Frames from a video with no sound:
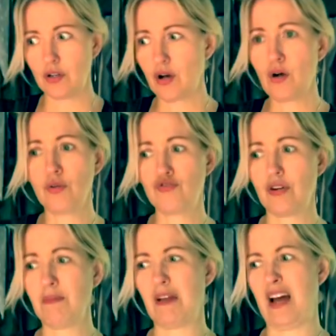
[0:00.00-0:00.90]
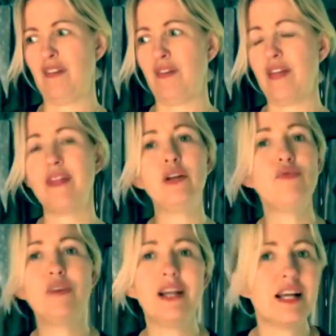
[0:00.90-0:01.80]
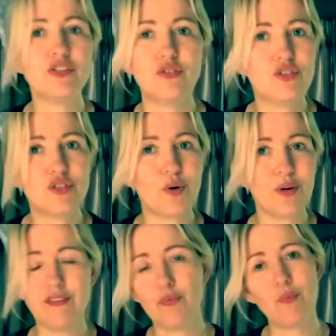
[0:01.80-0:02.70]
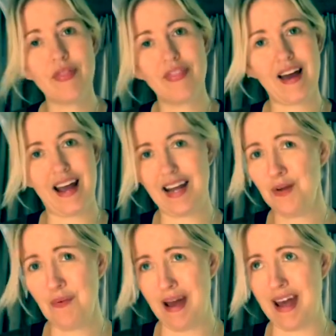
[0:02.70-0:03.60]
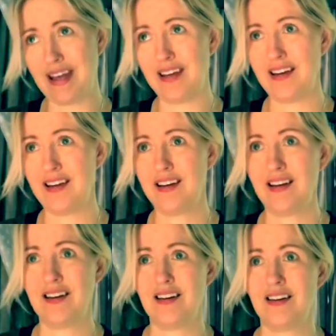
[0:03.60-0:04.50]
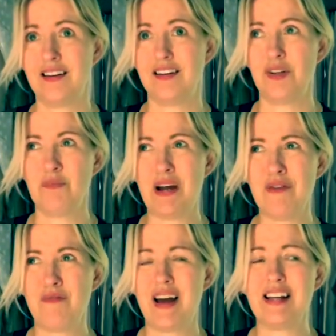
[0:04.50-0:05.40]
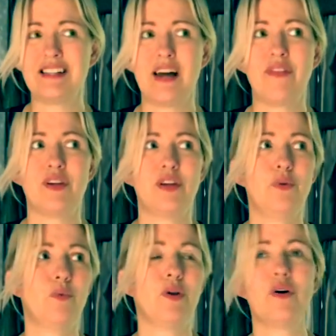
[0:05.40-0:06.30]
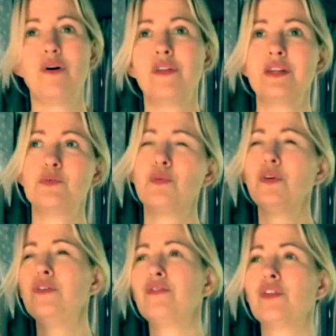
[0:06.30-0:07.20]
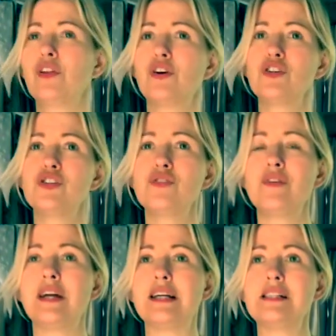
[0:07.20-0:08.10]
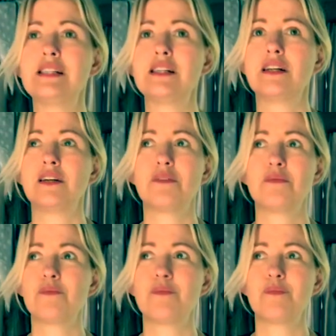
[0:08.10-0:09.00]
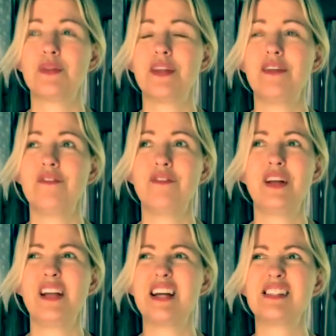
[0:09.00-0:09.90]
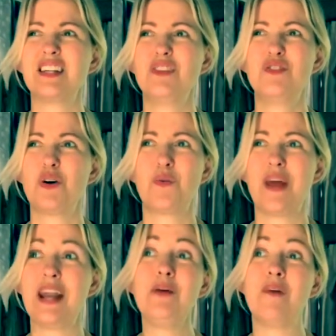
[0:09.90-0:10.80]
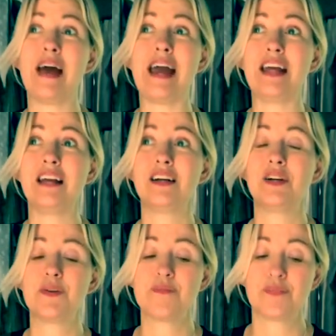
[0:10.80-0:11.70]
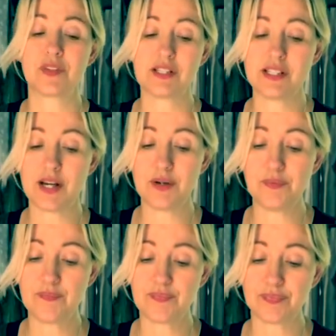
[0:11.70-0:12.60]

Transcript: whole dream life and then you realize you don't even want that anyway. You might write down that you want all these wonderful luxuries, but then realize that you don't anyway. So,